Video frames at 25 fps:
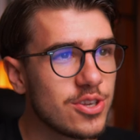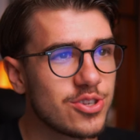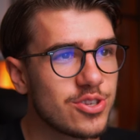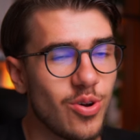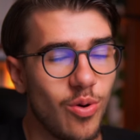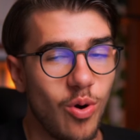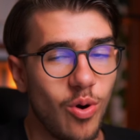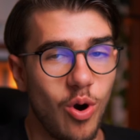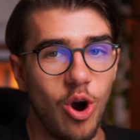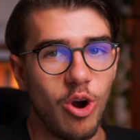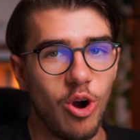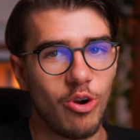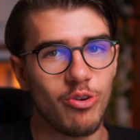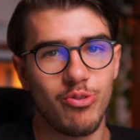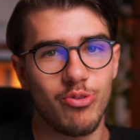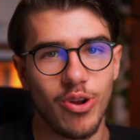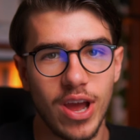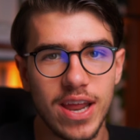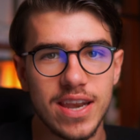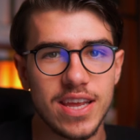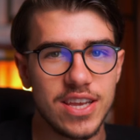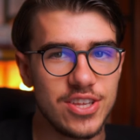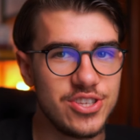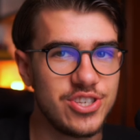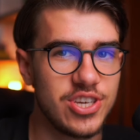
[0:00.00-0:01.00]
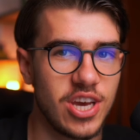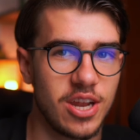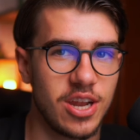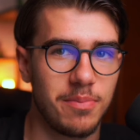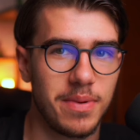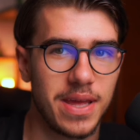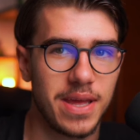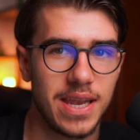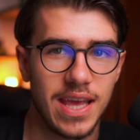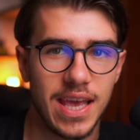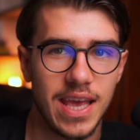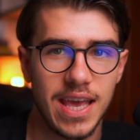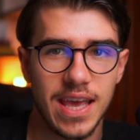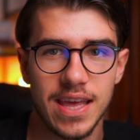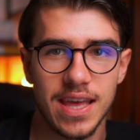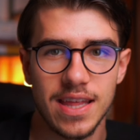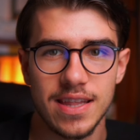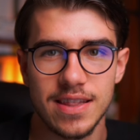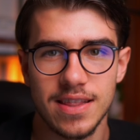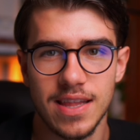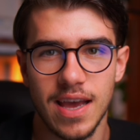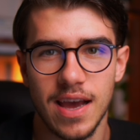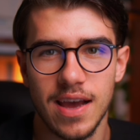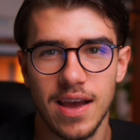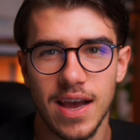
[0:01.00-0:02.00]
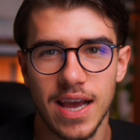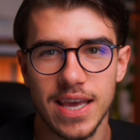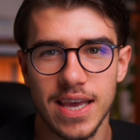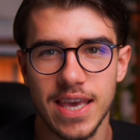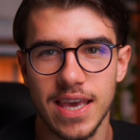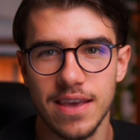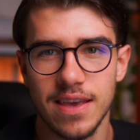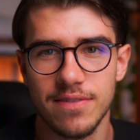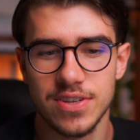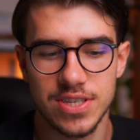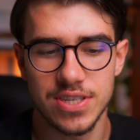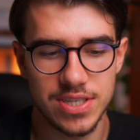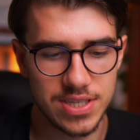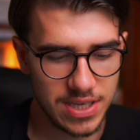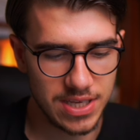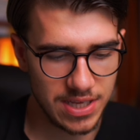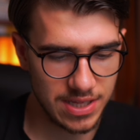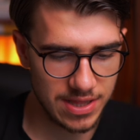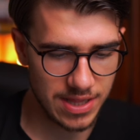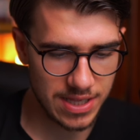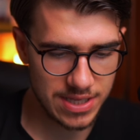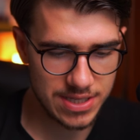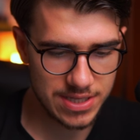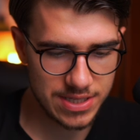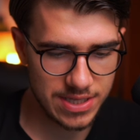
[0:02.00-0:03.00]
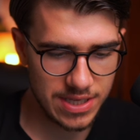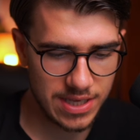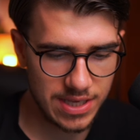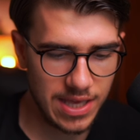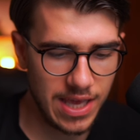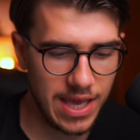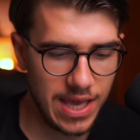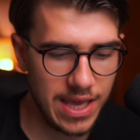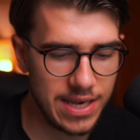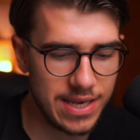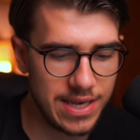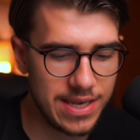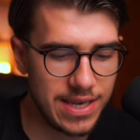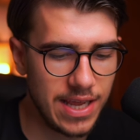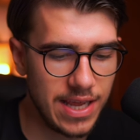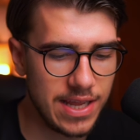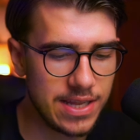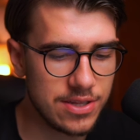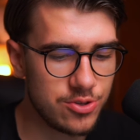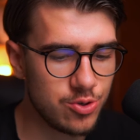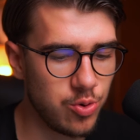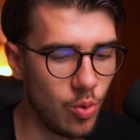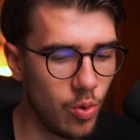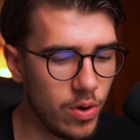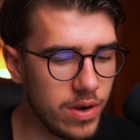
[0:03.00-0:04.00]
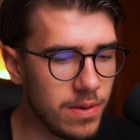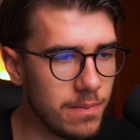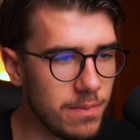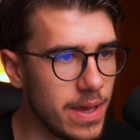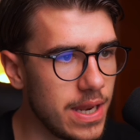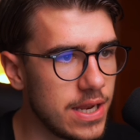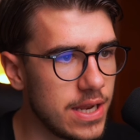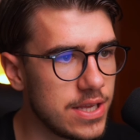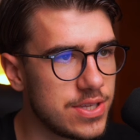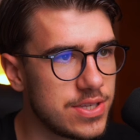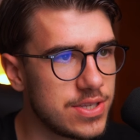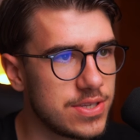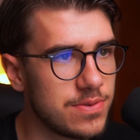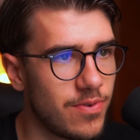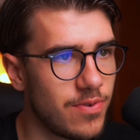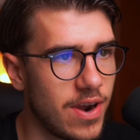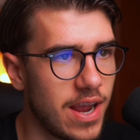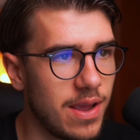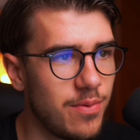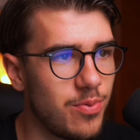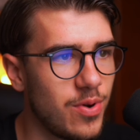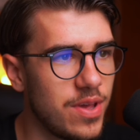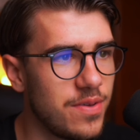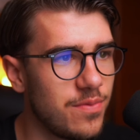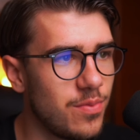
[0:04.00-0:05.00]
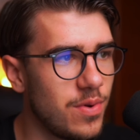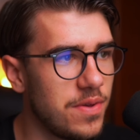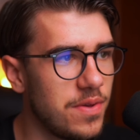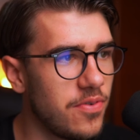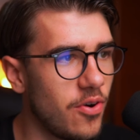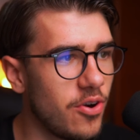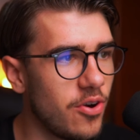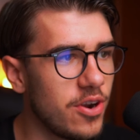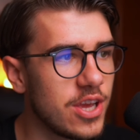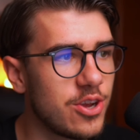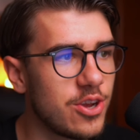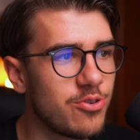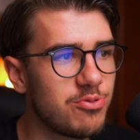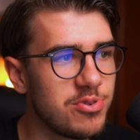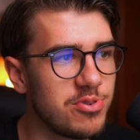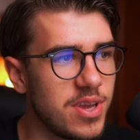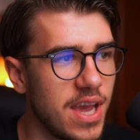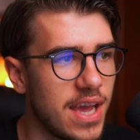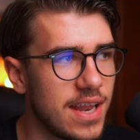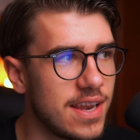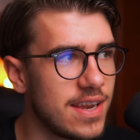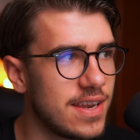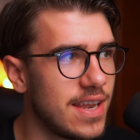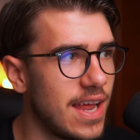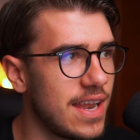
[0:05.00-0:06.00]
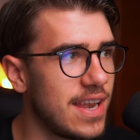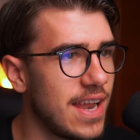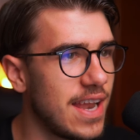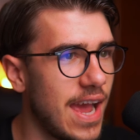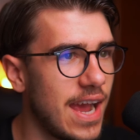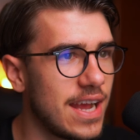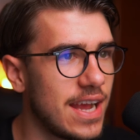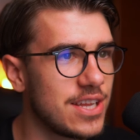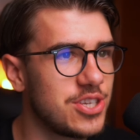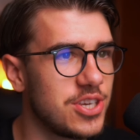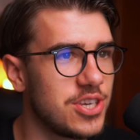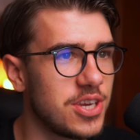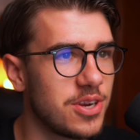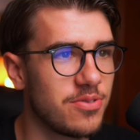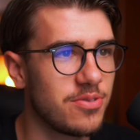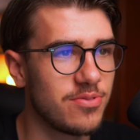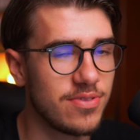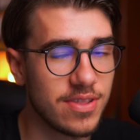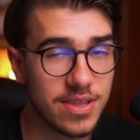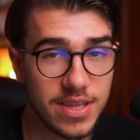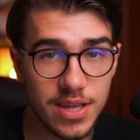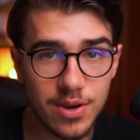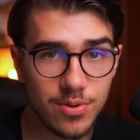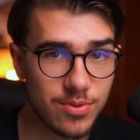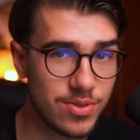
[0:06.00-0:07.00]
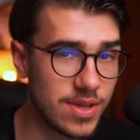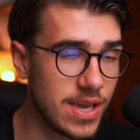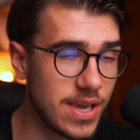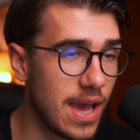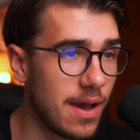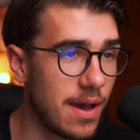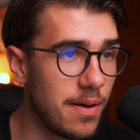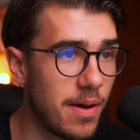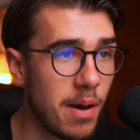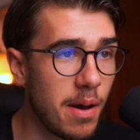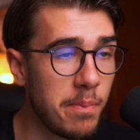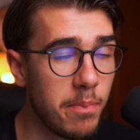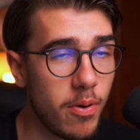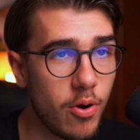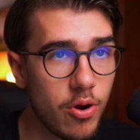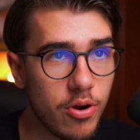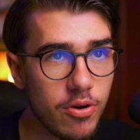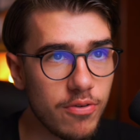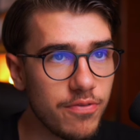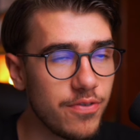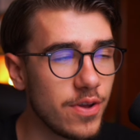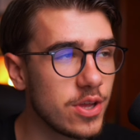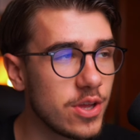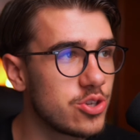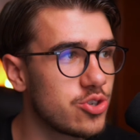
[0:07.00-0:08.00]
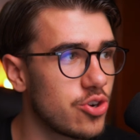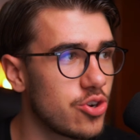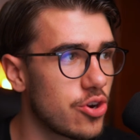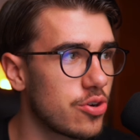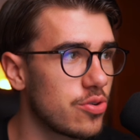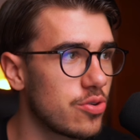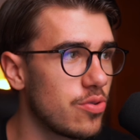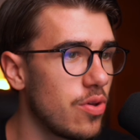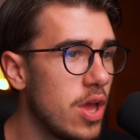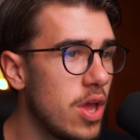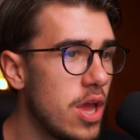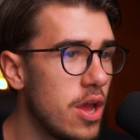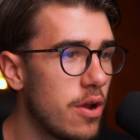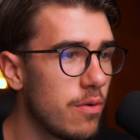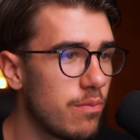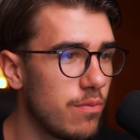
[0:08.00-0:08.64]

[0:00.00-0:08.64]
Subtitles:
So already, gentlemen, I can't even see, let's see, in 20 minutes, right, we've already created an edge here, literally a perfect journal